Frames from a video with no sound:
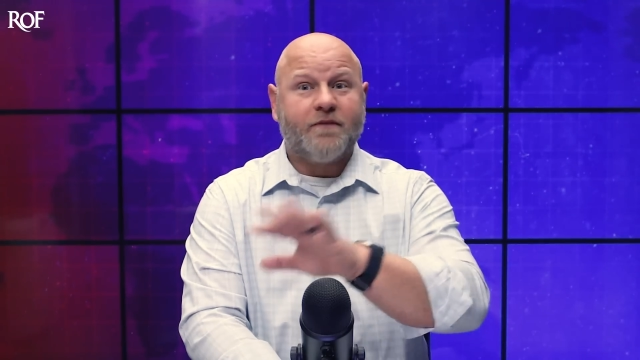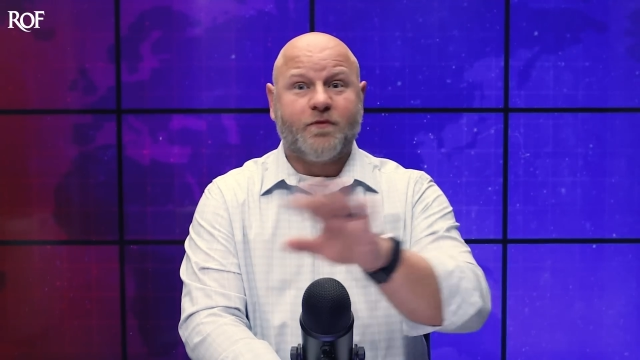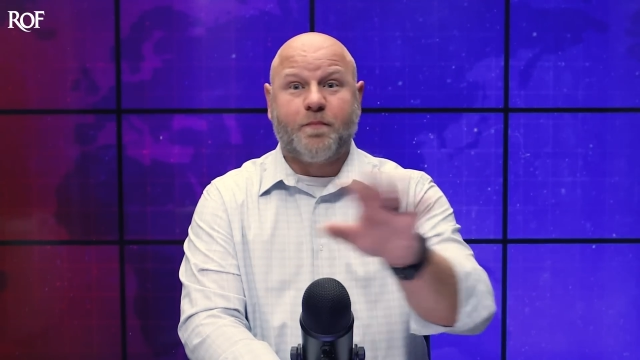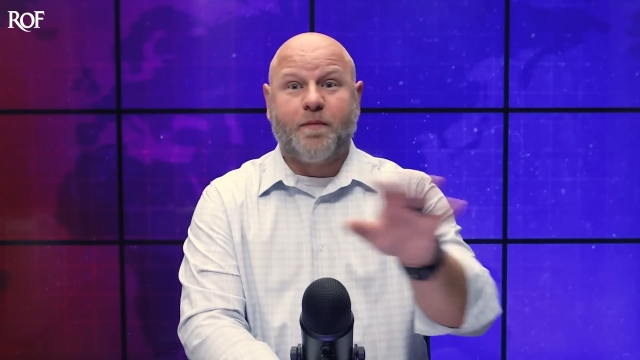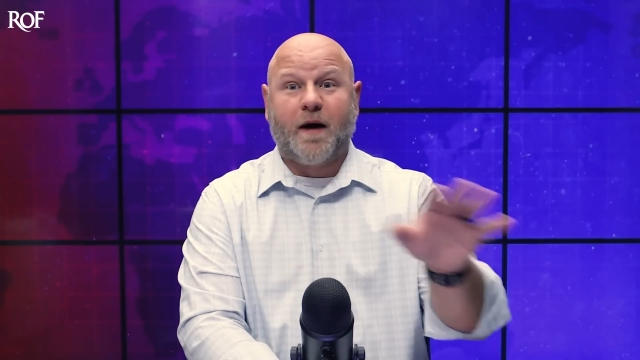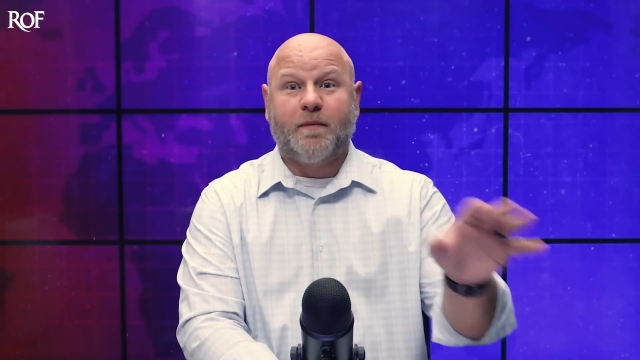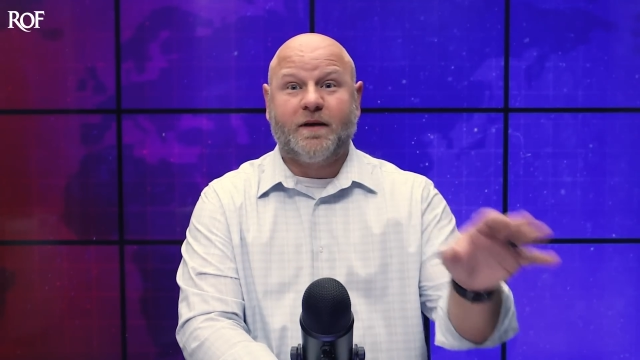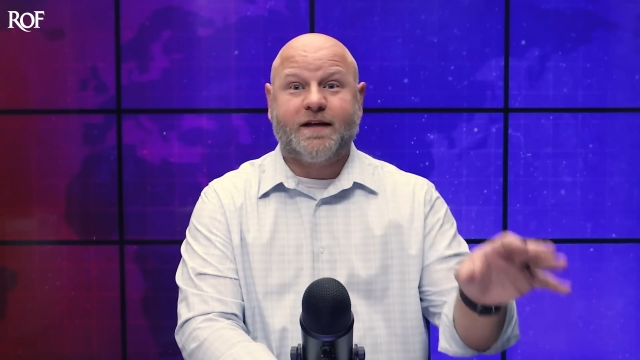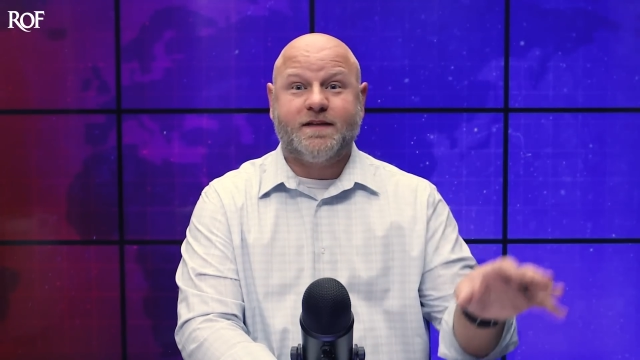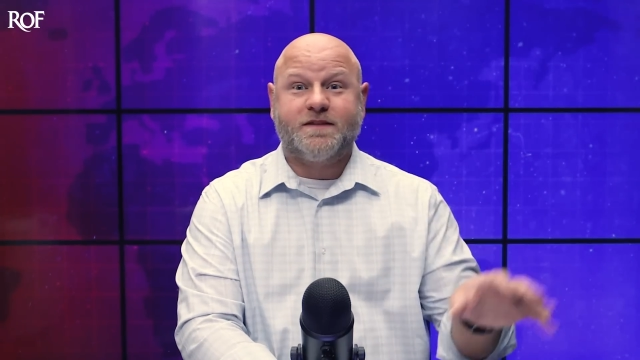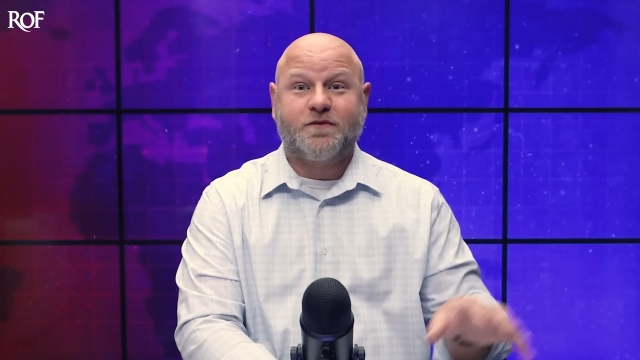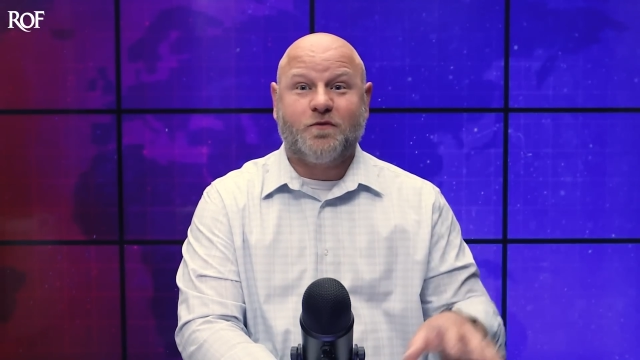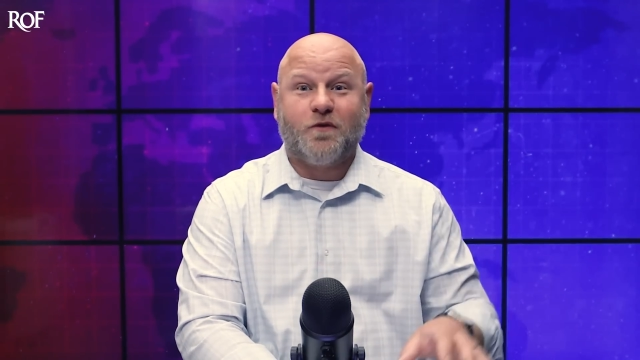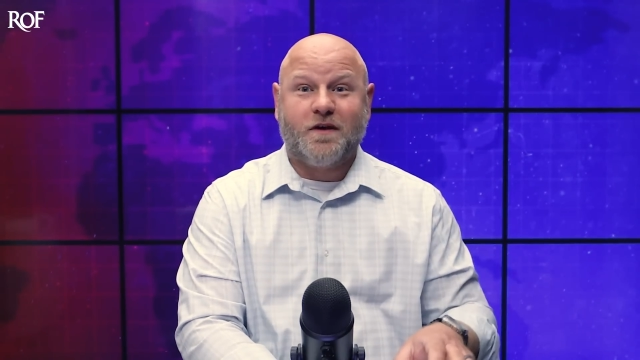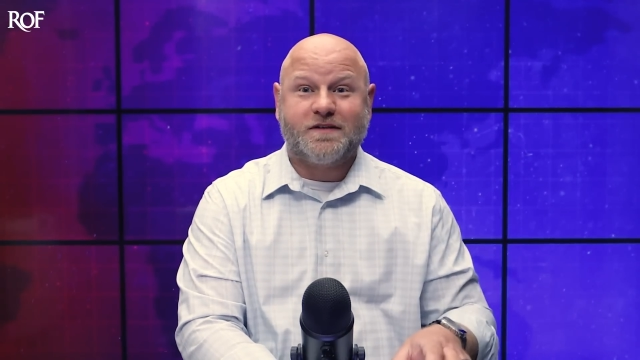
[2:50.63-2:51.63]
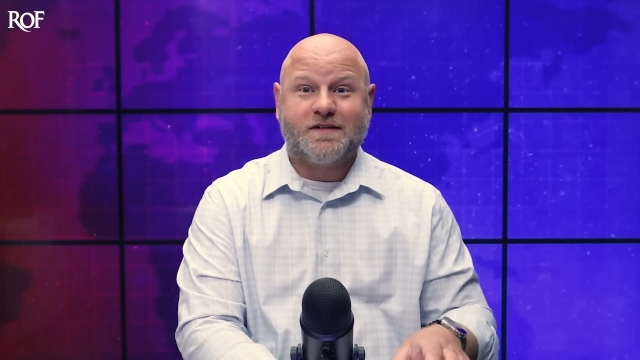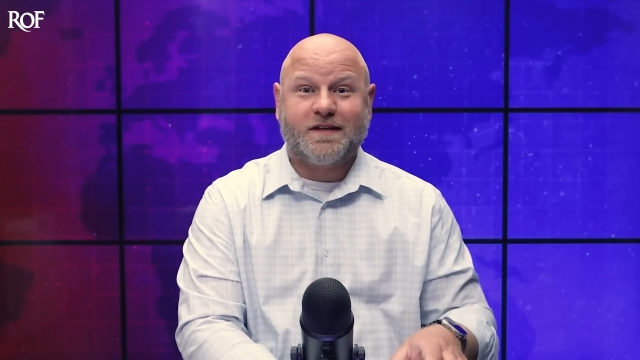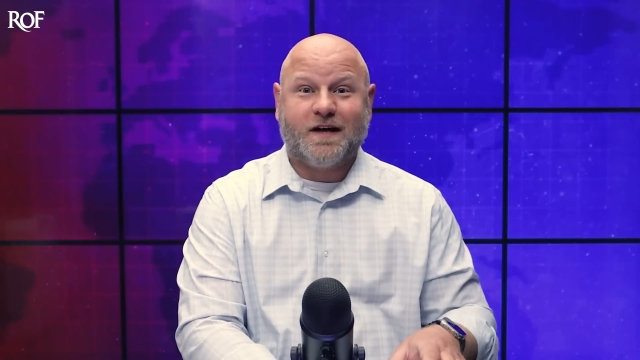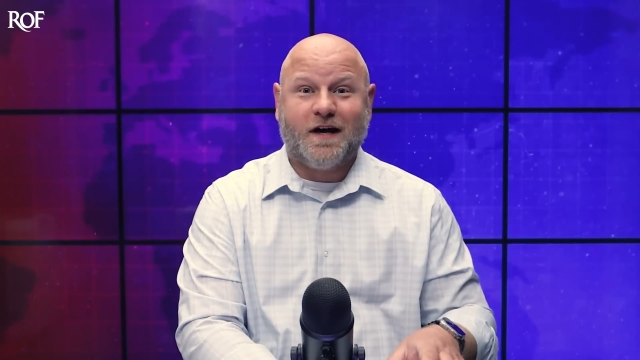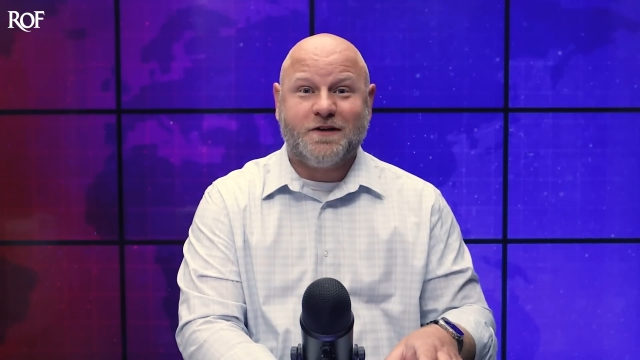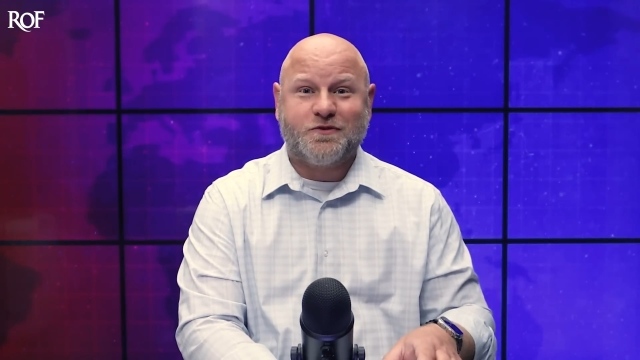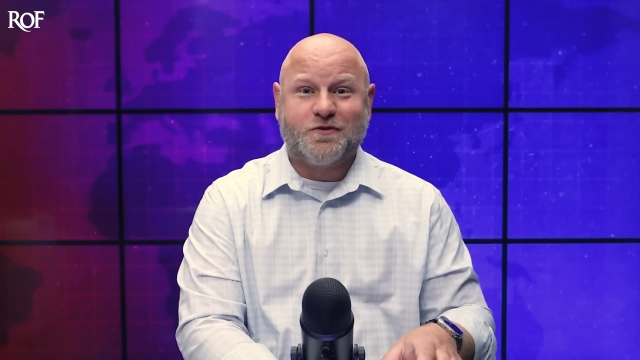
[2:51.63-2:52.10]
of Republicans across
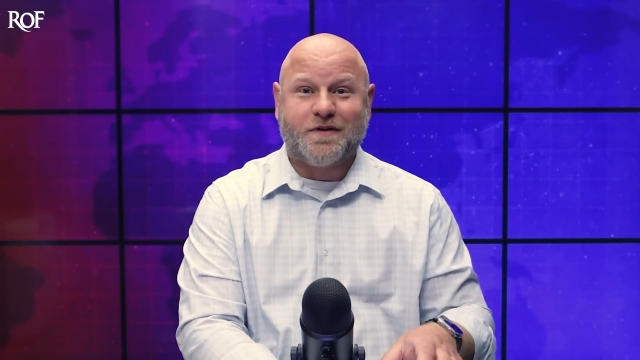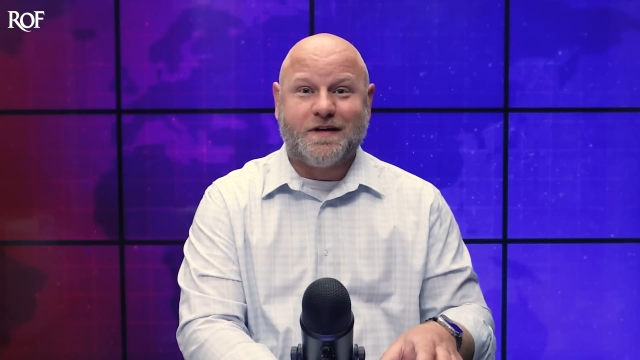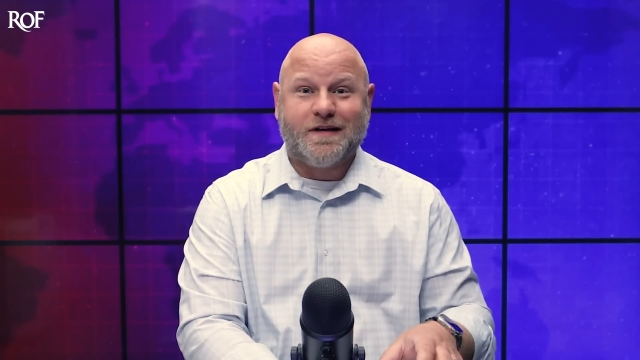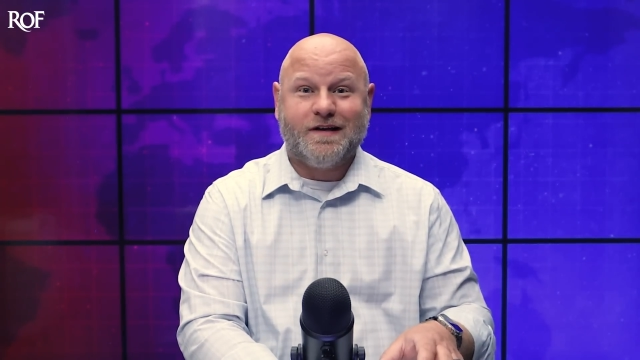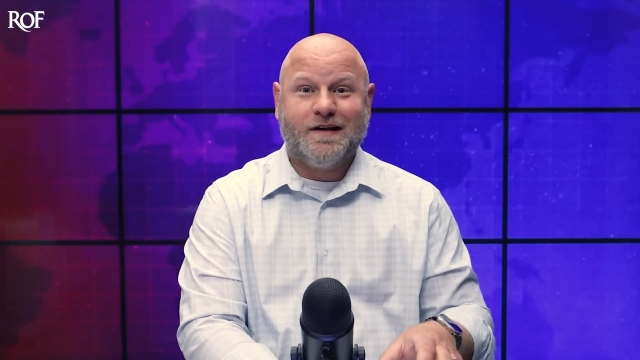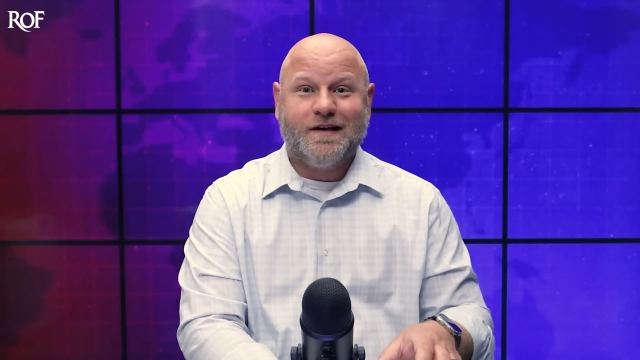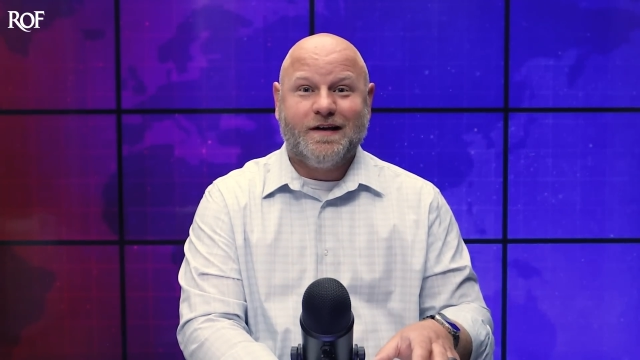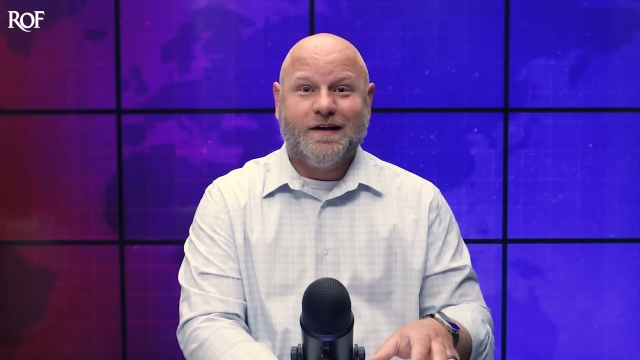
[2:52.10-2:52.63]
the country.